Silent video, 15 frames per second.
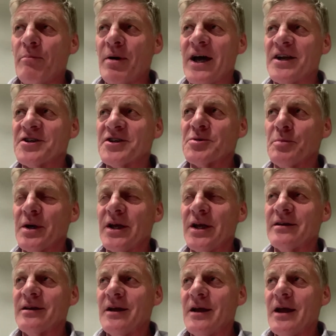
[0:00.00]

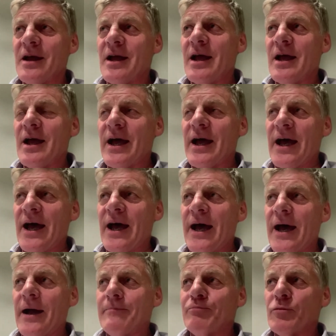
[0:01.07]
punishment,
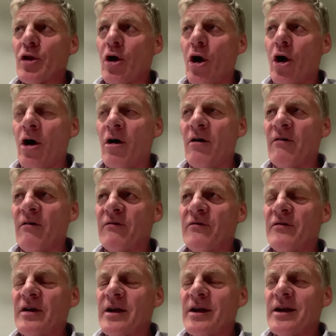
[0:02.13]

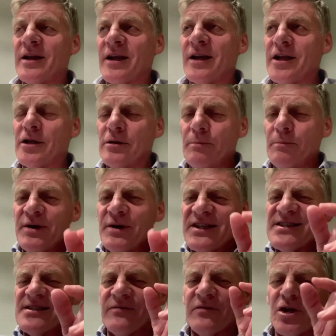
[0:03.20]
of little
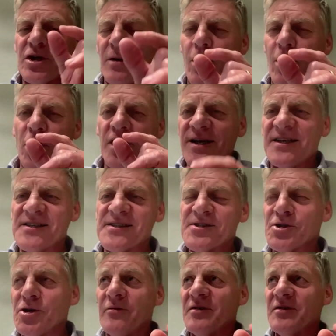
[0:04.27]
bits of commodity
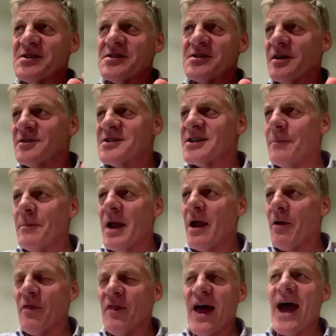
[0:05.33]
service that
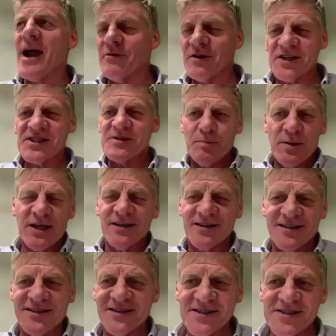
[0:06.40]
somehow they're
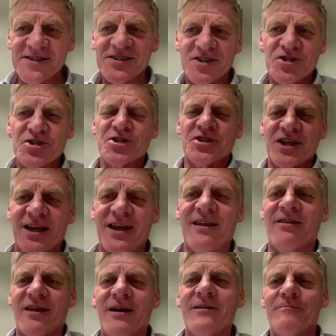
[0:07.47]
expected to stitch
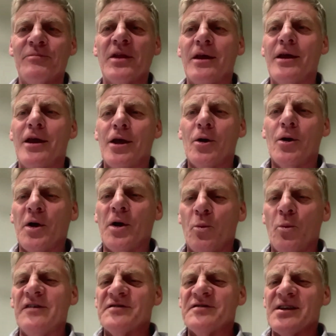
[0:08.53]
together, when
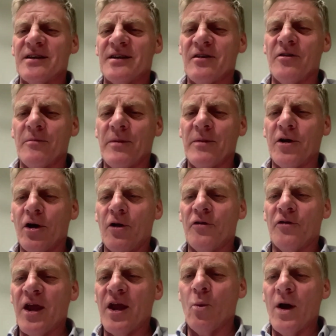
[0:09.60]
we've said to them they're
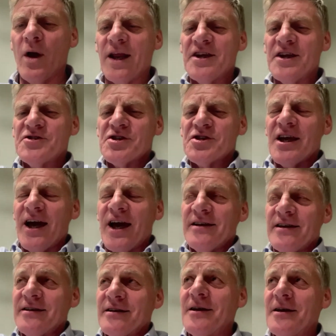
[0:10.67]
not that well
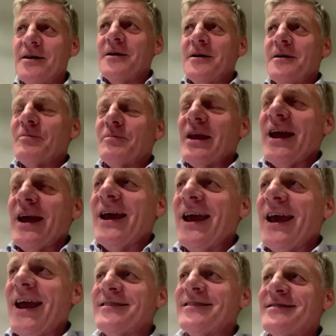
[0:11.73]
educated
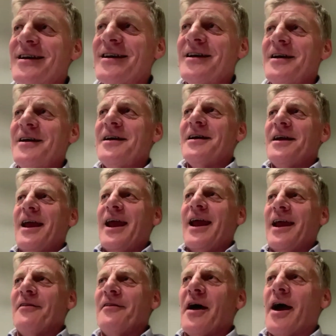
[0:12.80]
and
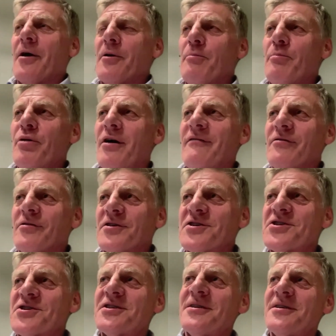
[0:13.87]
they're
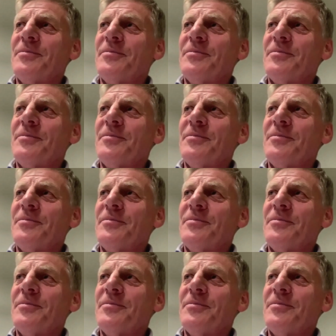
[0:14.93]
impoverished